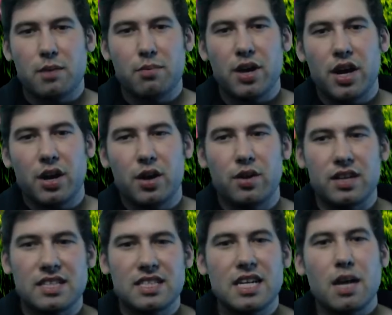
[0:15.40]
bringing you the
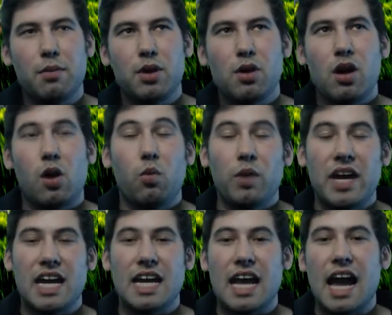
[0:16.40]
CWL Week
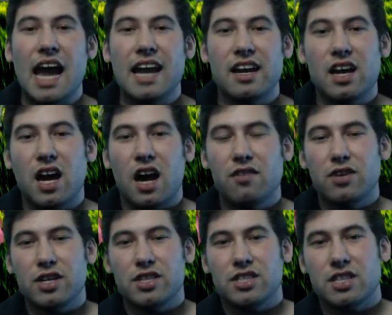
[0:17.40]
9
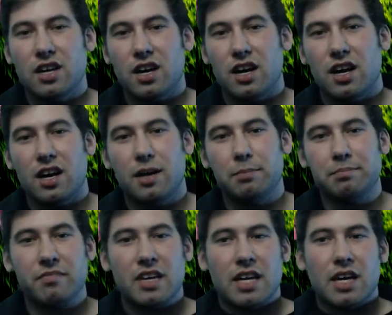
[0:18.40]
coverage.
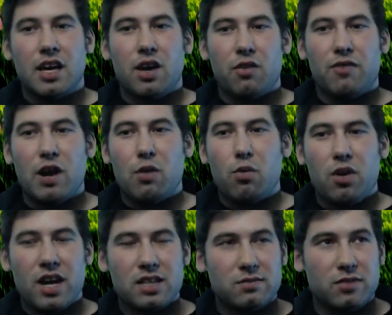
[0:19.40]
Fake
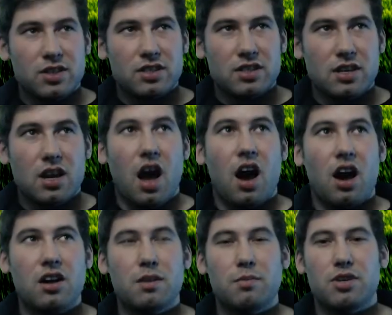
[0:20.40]
Wargasm versus
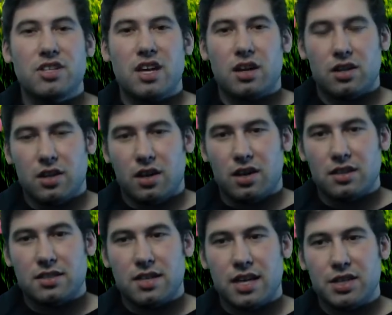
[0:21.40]
100%
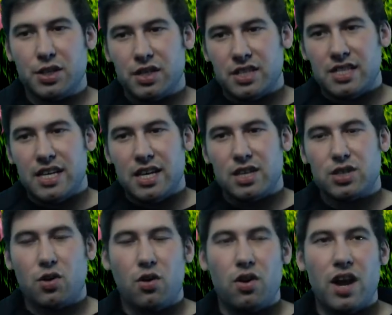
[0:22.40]
adults. As you can see, the
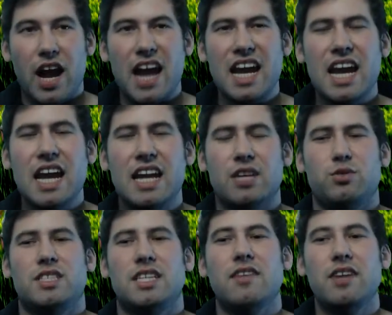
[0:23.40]
score 80 to
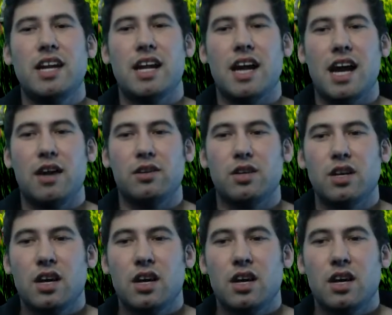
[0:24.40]
79.